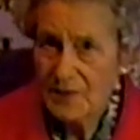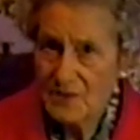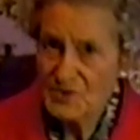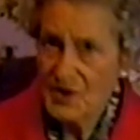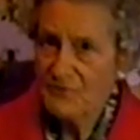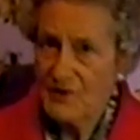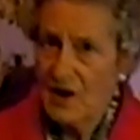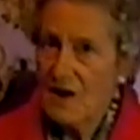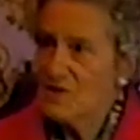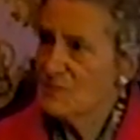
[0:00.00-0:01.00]
because after
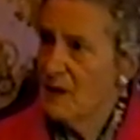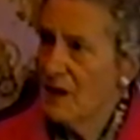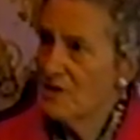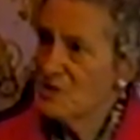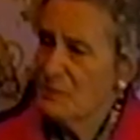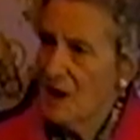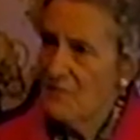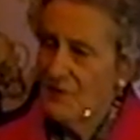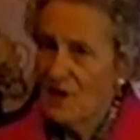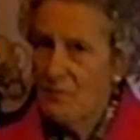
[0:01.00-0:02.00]
I lost my husband, I
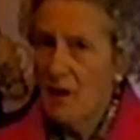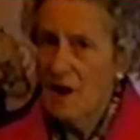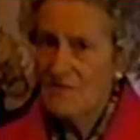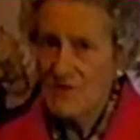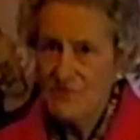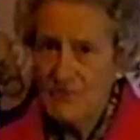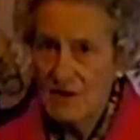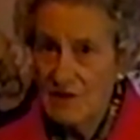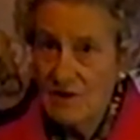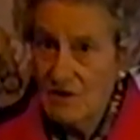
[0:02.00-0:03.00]
fell apart there for
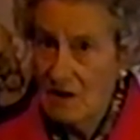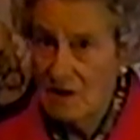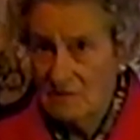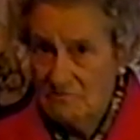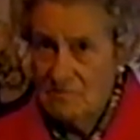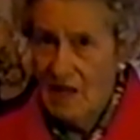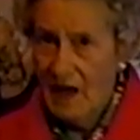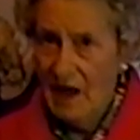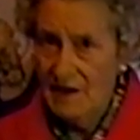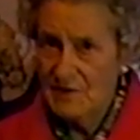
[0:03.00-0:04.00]
a year, and
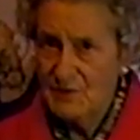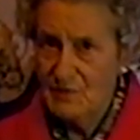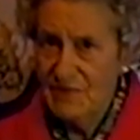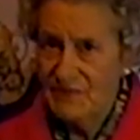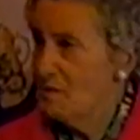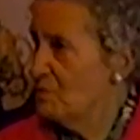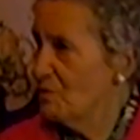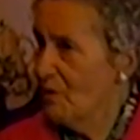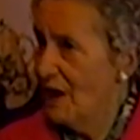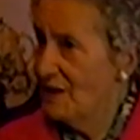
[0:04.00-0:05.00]
I didn't do anything
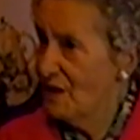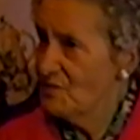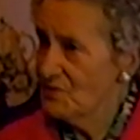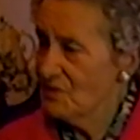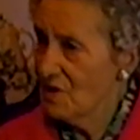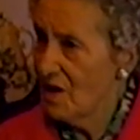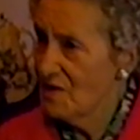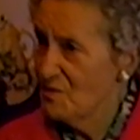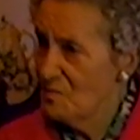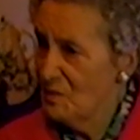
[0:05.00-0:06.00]
but write out to the
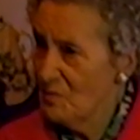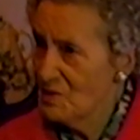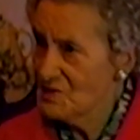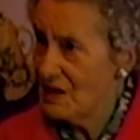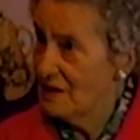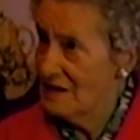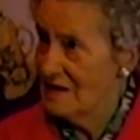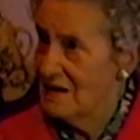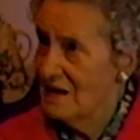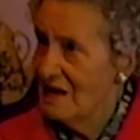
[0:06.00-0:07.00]
Garden of Memories. I
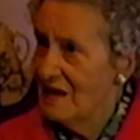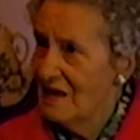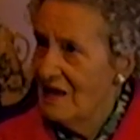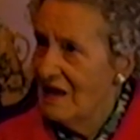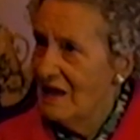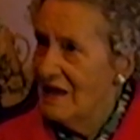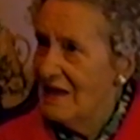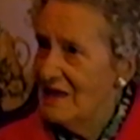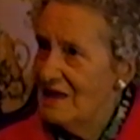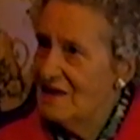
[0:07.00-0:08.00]
didn't
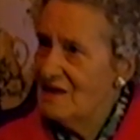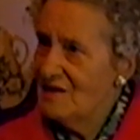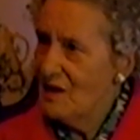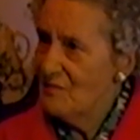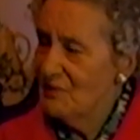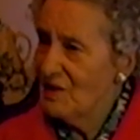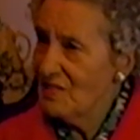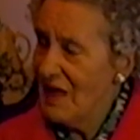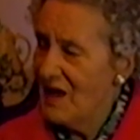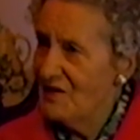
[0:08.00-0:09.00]
eat. I
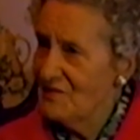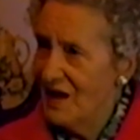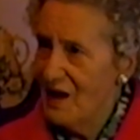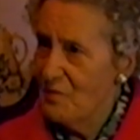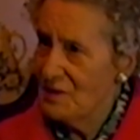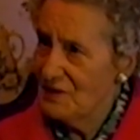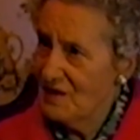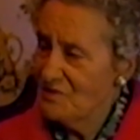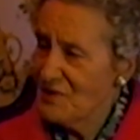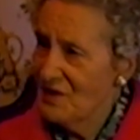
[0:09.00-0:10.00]
felt I went
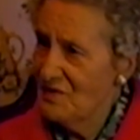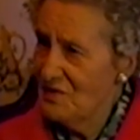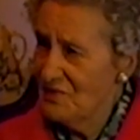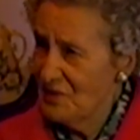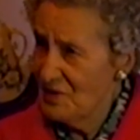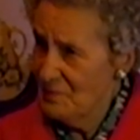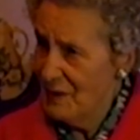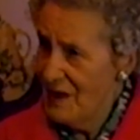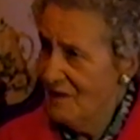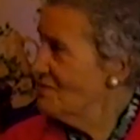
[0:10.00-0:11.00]
down to 130
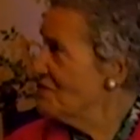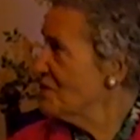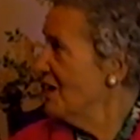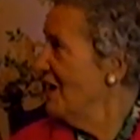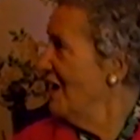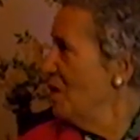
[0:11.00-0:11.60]
pounds. Oh,